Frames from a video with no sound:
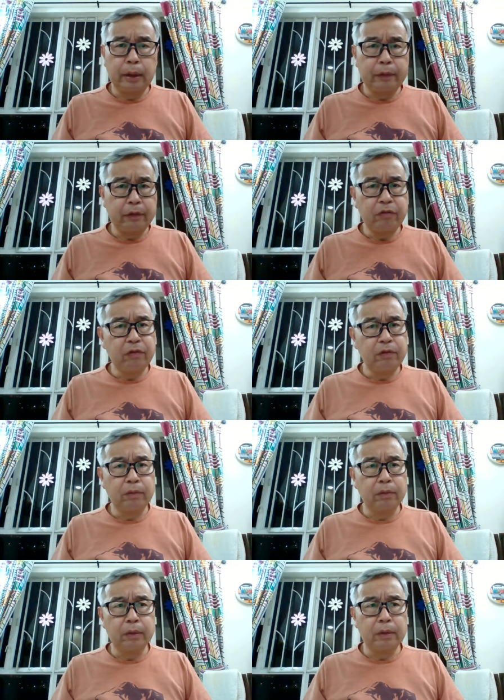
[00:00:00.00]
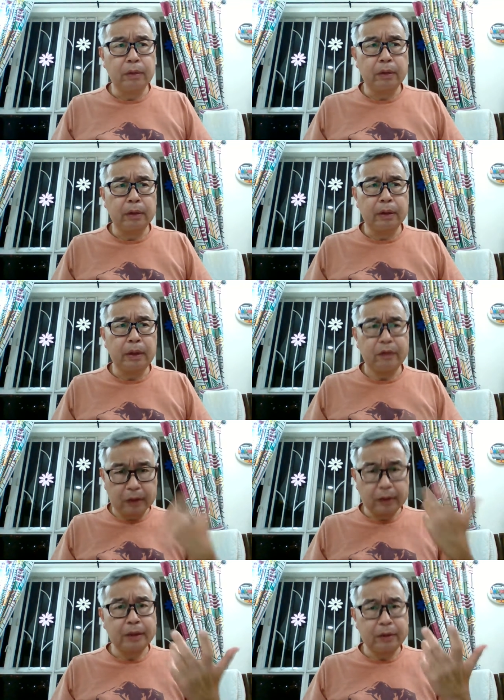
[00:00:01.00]
I just, it's
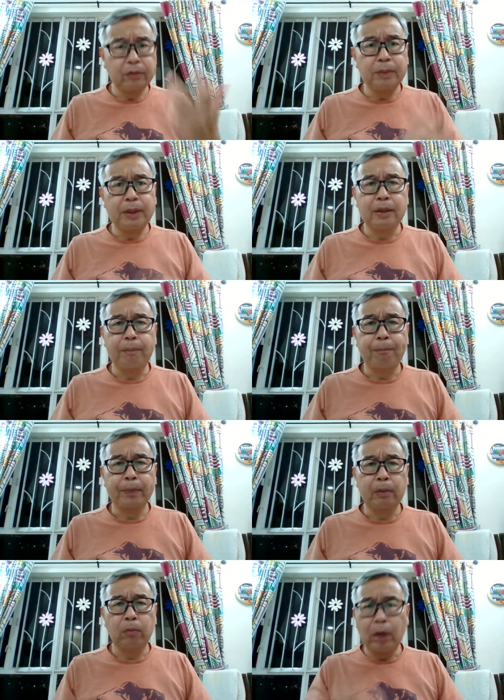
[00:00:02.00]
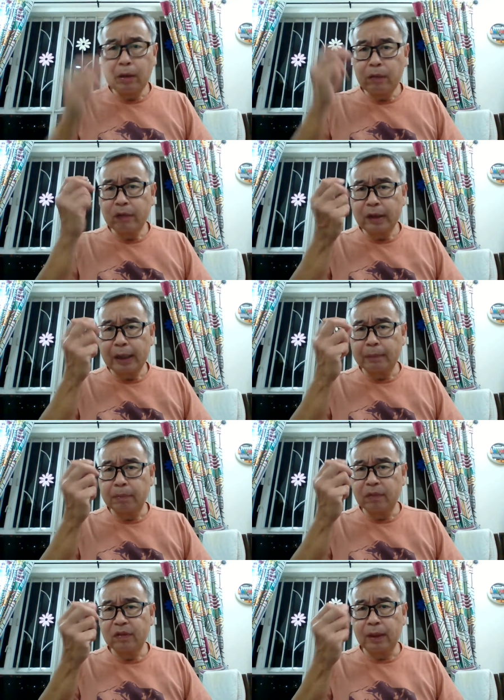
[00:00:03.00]
occurred to me one slight
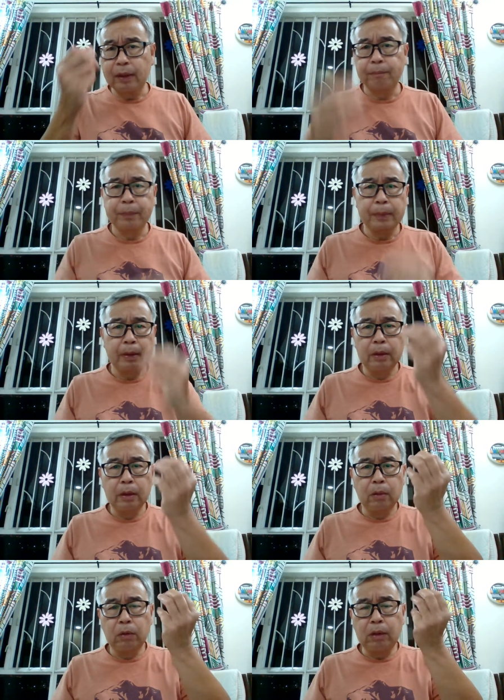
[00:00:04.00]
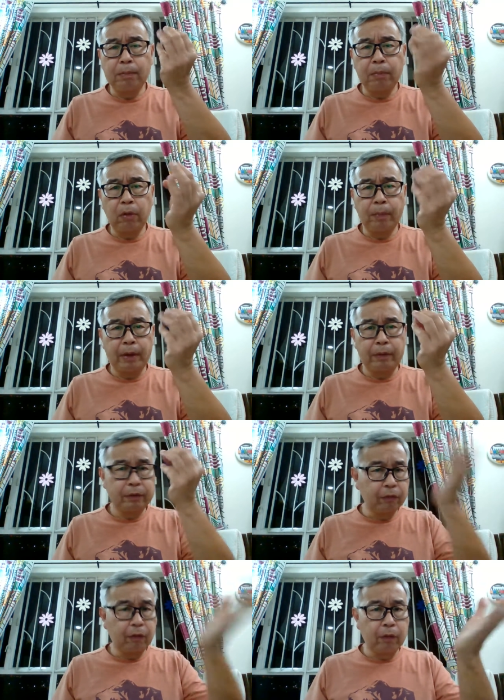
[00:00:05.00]
mistake, one ball bearing
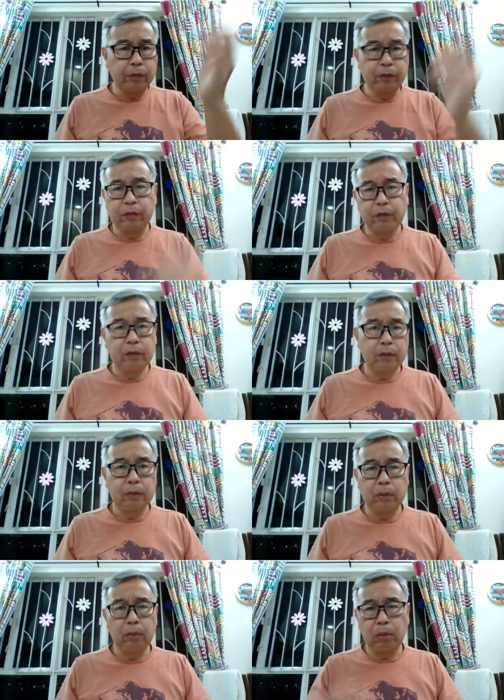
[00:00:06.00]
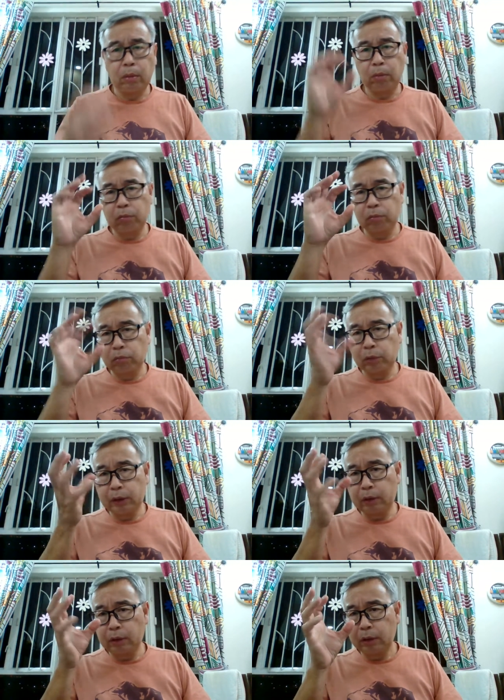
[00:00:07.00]
falls,
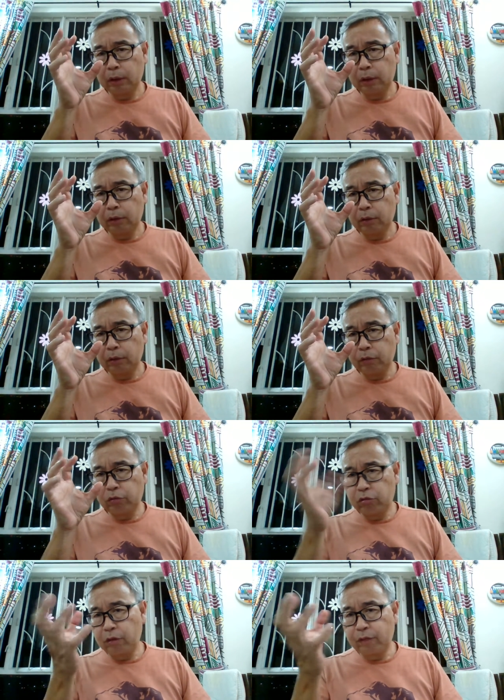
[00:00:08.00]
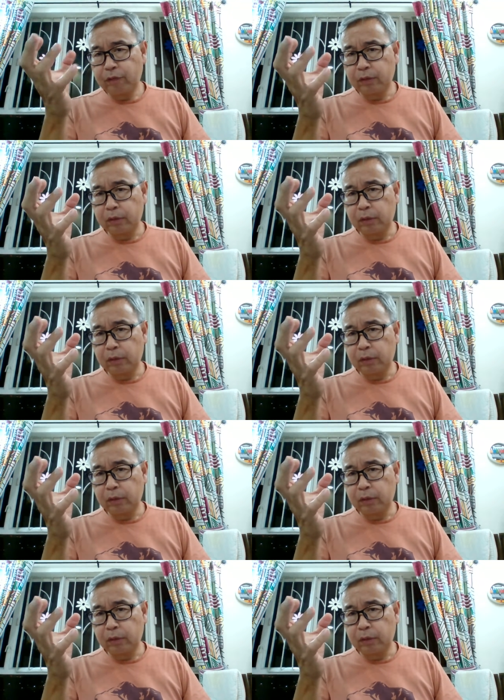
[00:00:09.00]
one shift